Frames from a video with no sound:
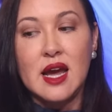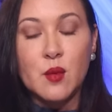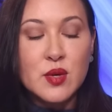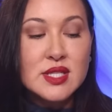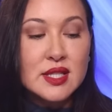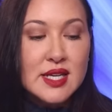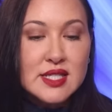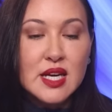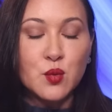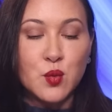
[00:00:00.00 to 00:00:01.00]
And when
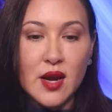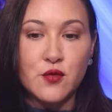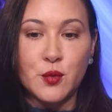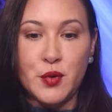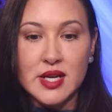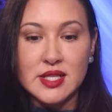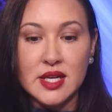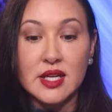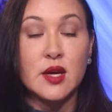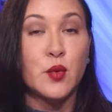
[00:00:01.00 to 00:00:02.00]
Zelensky ran for
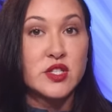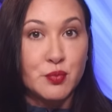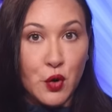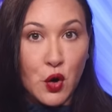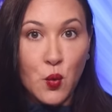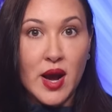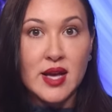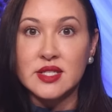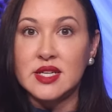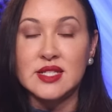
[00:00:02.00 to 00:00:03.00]
president, he was pro
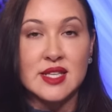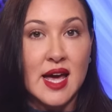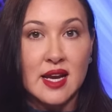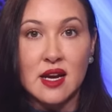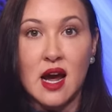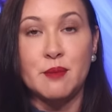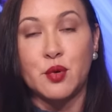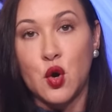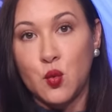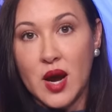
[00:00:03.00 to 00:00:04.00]
West. He said it I'm
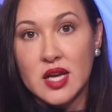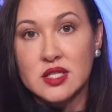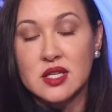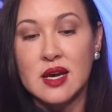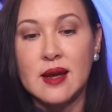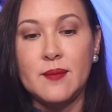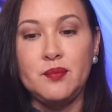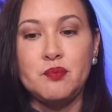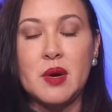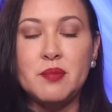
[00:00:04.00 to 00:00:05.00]
pro West.
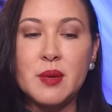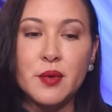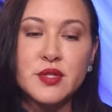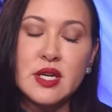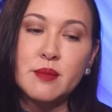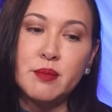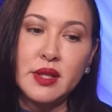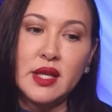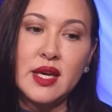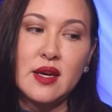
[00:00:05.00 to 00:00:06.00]
But people didn't
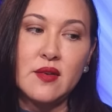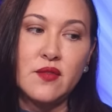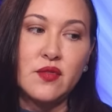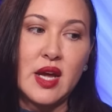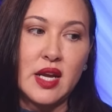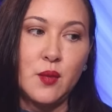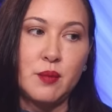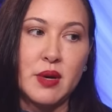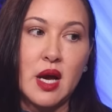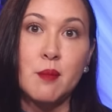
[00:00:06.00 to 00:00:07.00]
believe that he
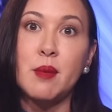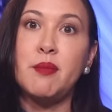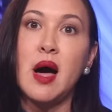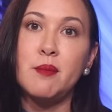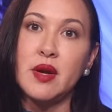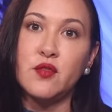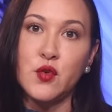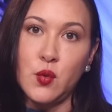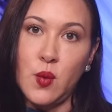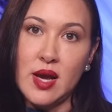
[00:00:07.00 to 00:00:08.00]
would become a puppet
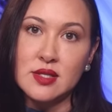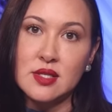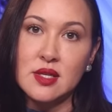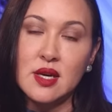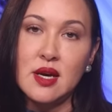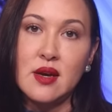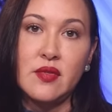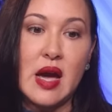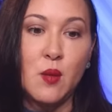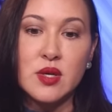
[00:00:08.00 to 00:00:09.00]
for the West.
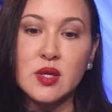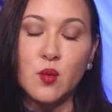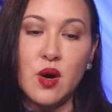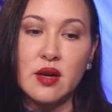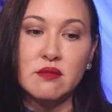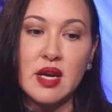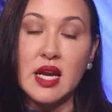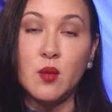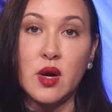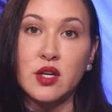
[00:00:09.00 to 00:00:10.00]
That wasn't what
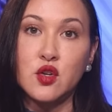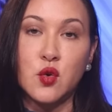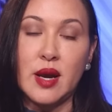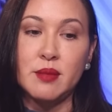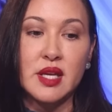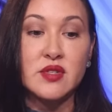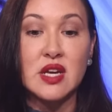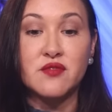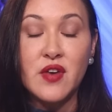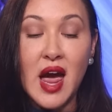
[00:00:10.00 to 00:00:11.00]
anyone in Ukraine believed.
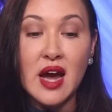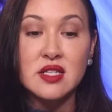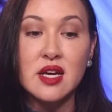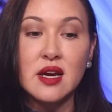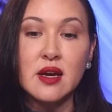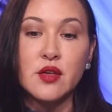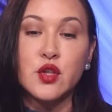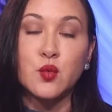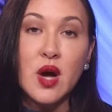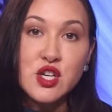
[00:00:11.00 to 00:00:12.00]
In fact,
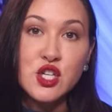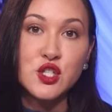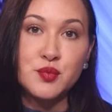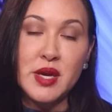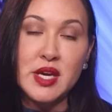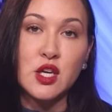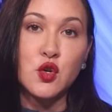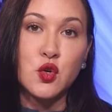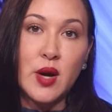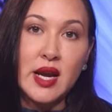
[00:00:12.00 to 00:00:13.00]
the Russian speaking
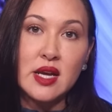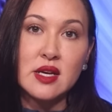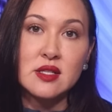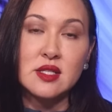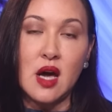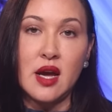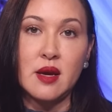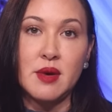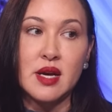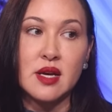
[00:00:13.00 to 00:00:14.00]
Ukrainians saw
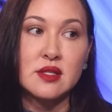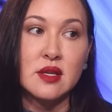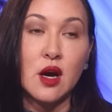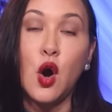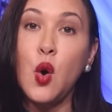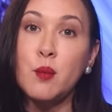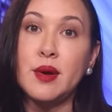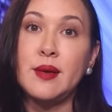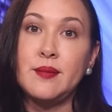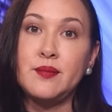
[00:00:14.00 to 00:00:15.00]
him as hope.